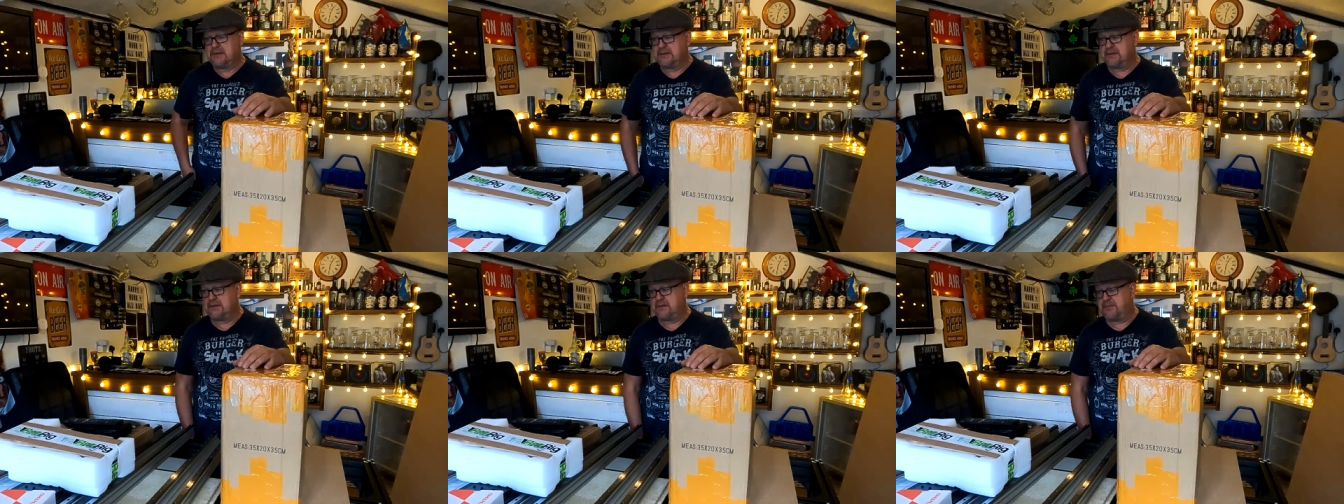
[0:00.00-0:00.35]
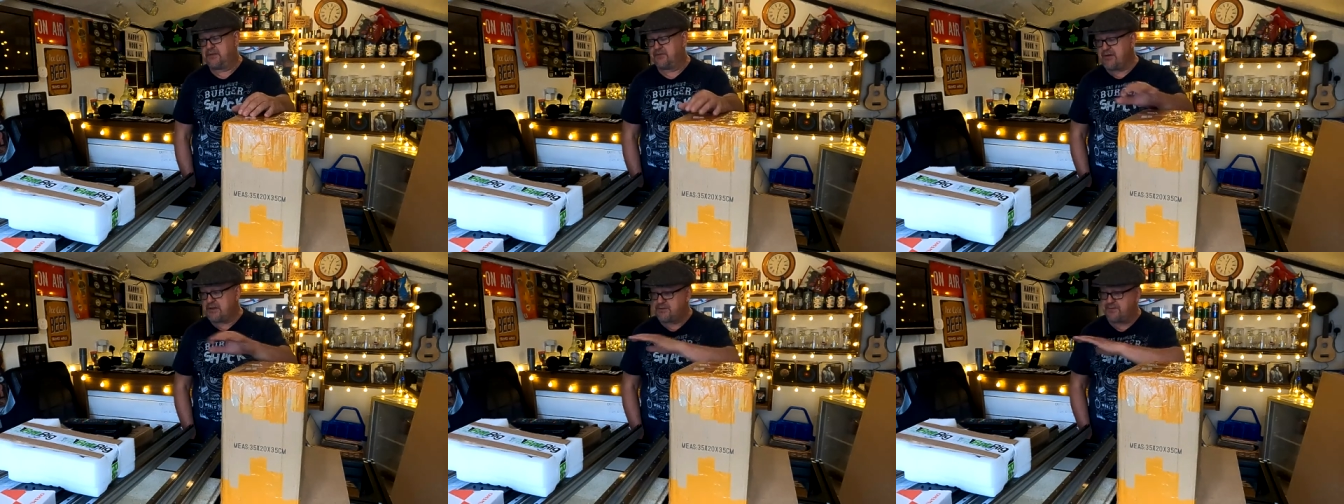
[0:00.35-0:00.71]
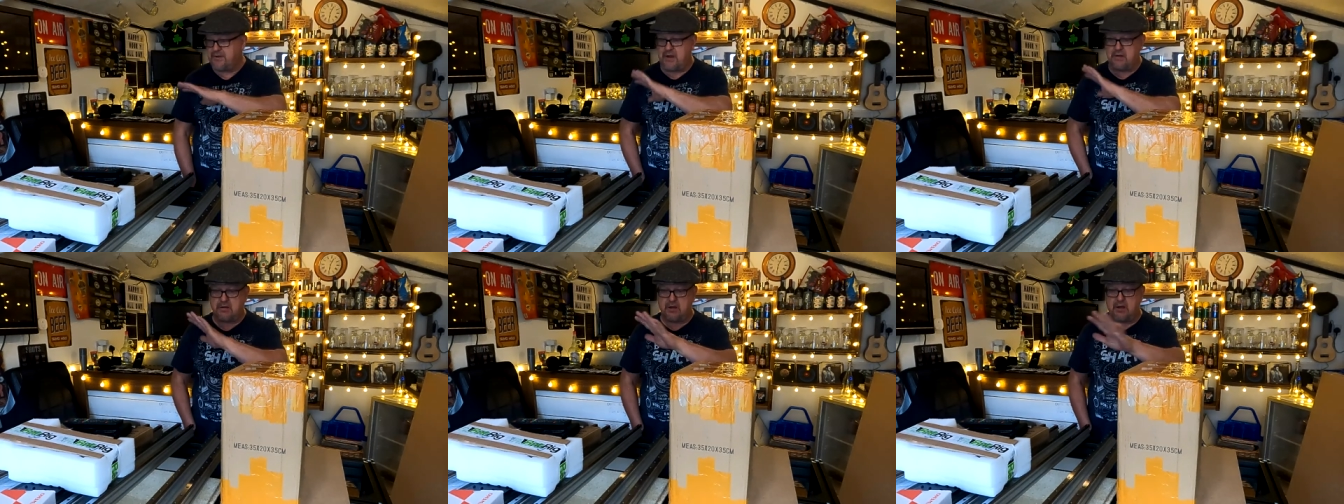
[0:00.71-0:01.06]
Um, the rest of
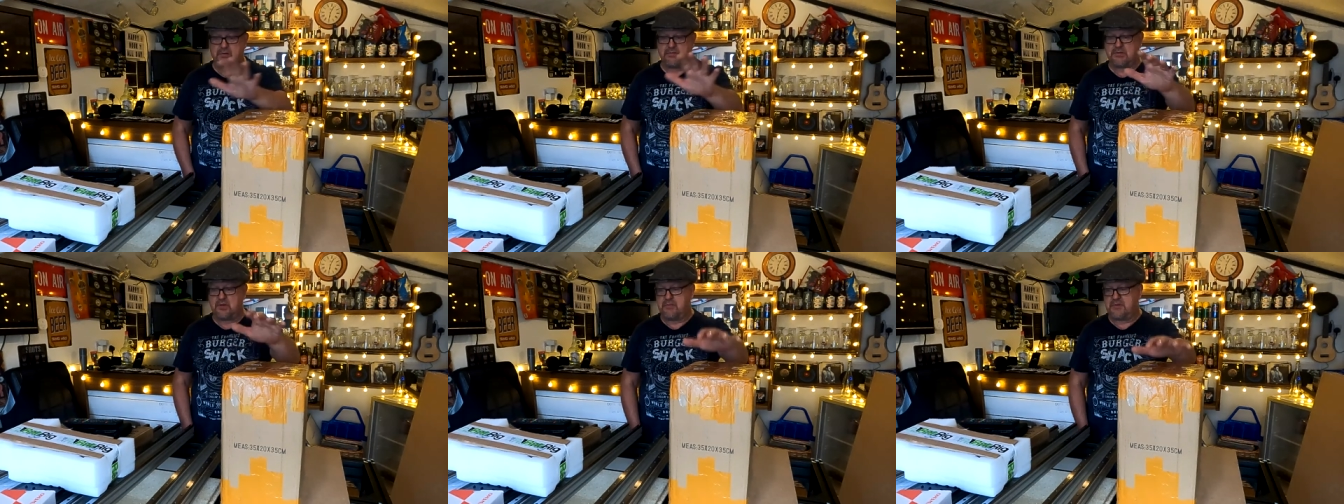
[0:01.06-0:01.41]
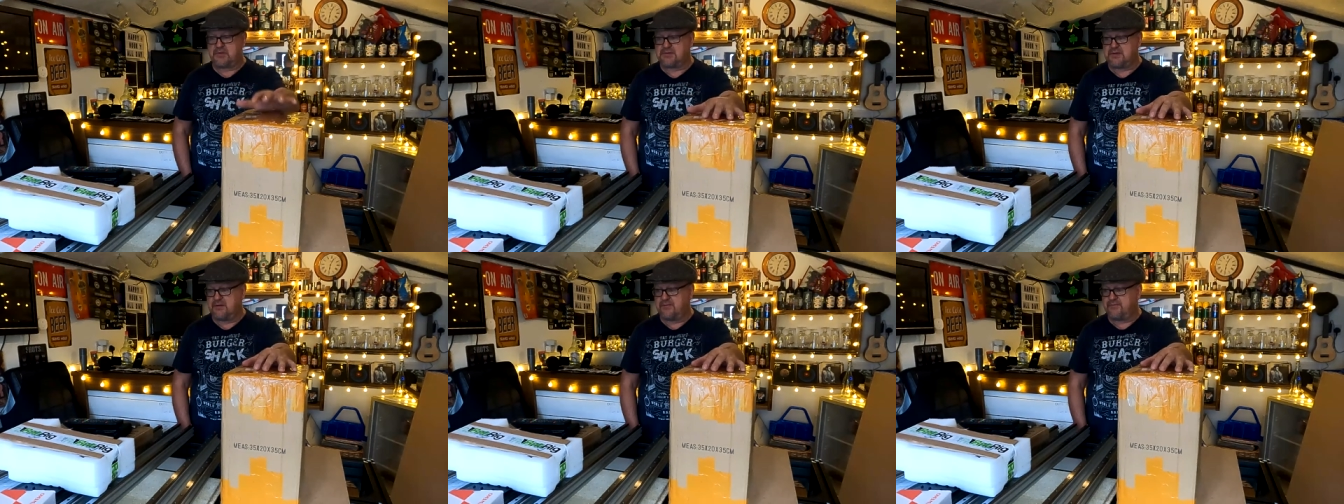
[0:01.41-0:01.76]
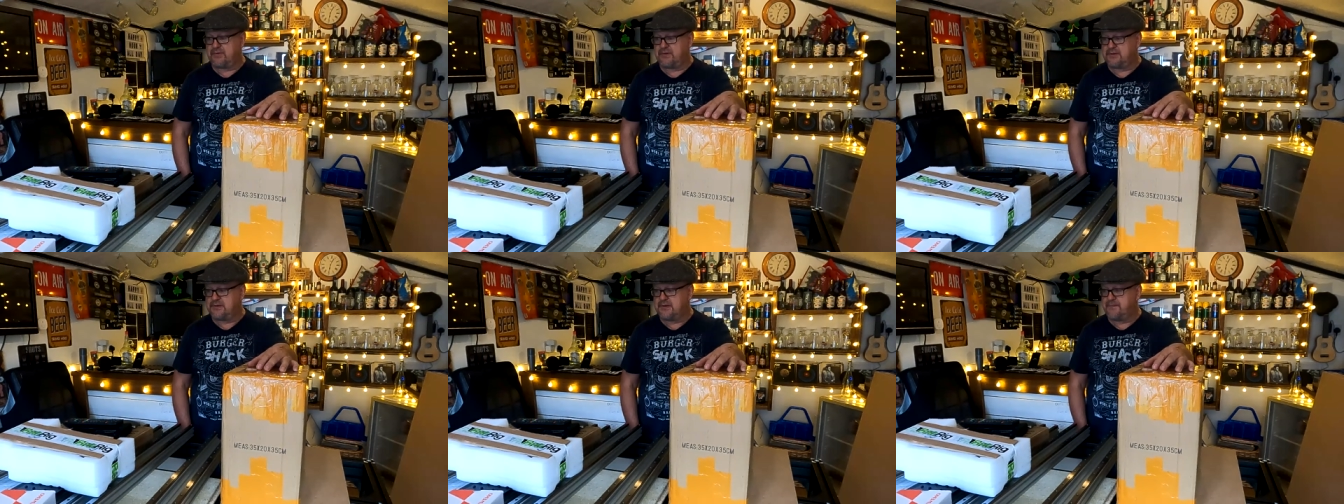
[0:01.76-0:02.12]
it I'll, I'll do myself
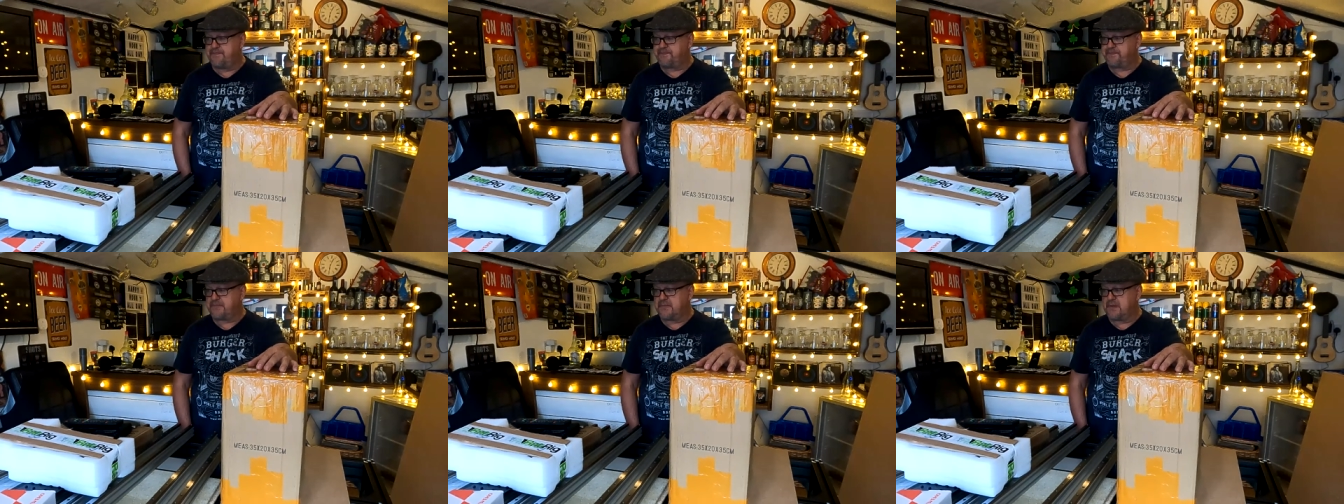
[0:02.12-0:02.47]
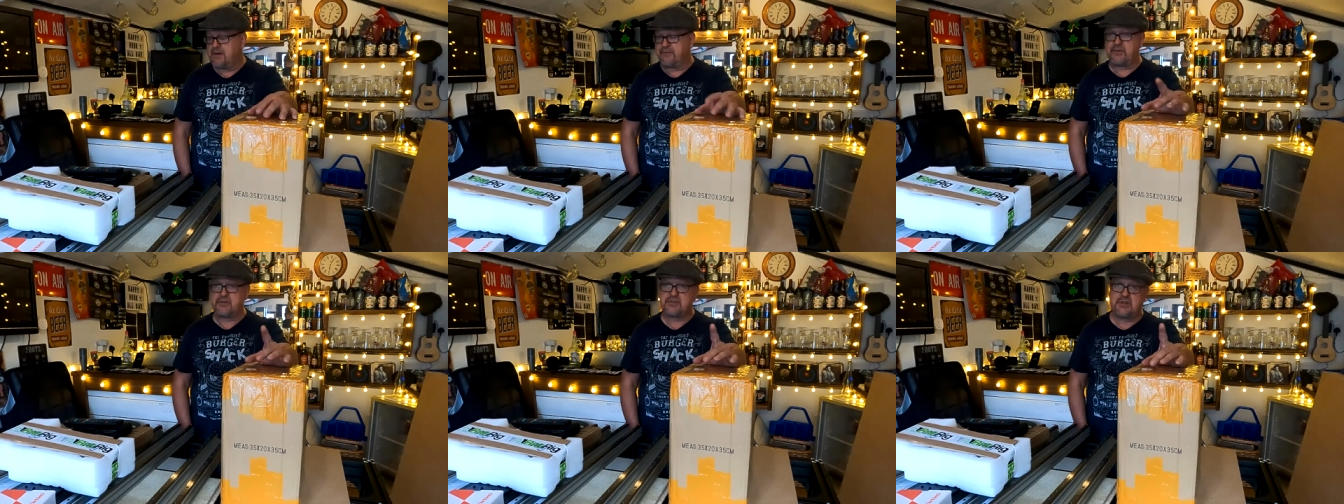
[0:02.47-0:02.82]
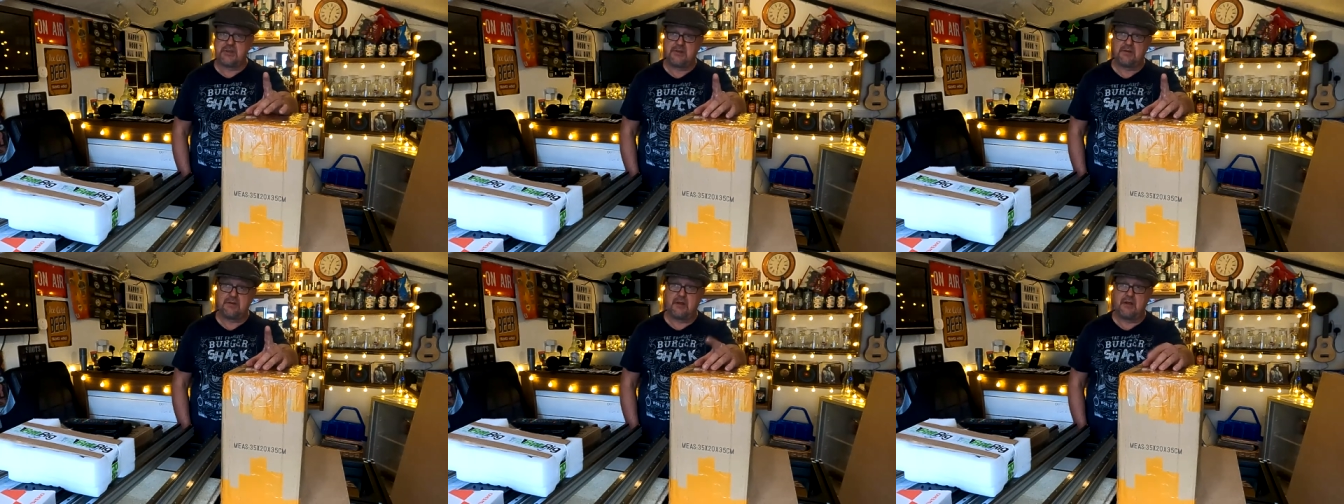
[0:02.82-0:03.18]
and um, I've just
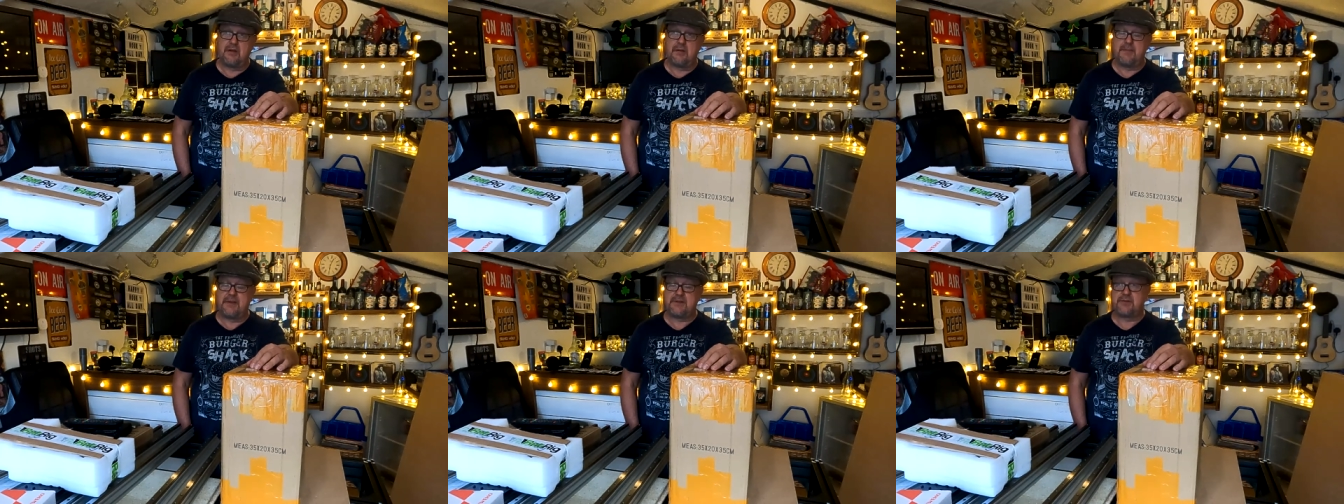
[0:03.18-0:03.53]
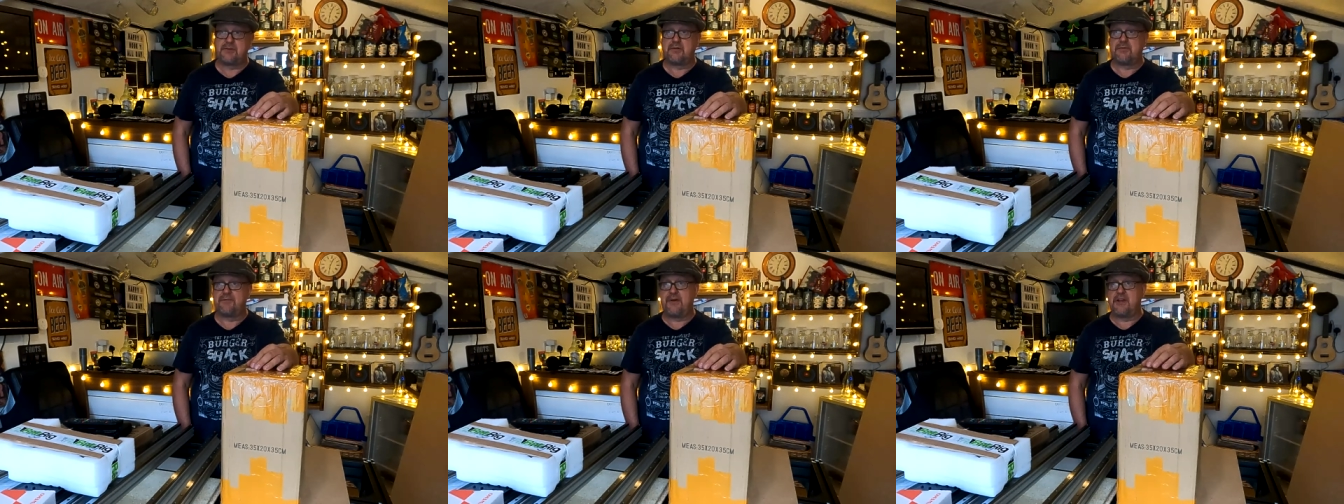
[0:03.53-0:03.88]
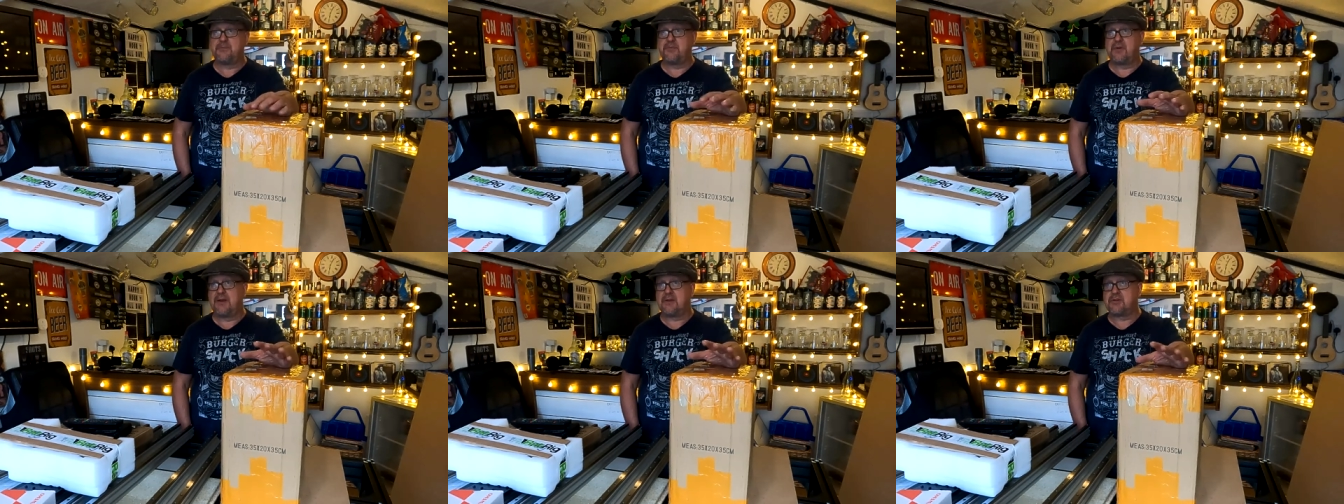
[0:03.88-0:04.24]
seen a, a, message on
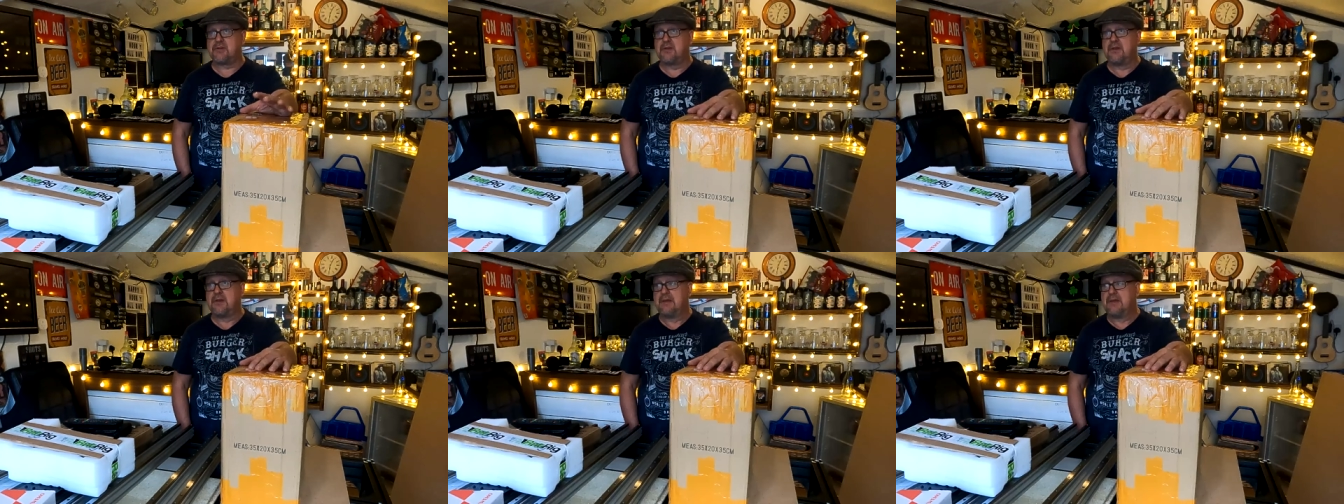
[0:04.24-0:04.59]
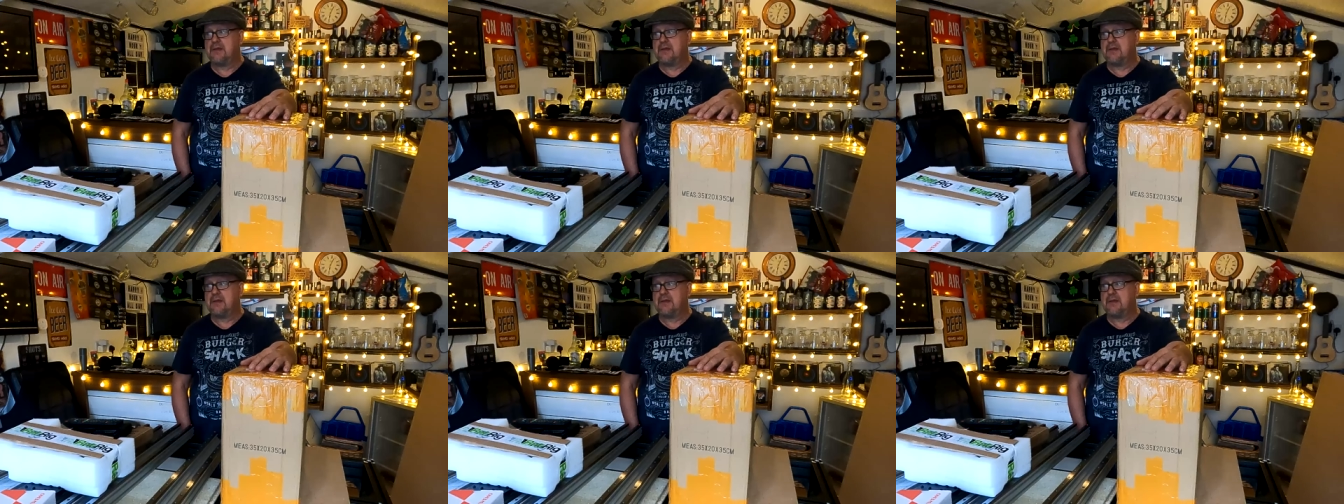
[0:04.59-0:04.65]
Facebook actually,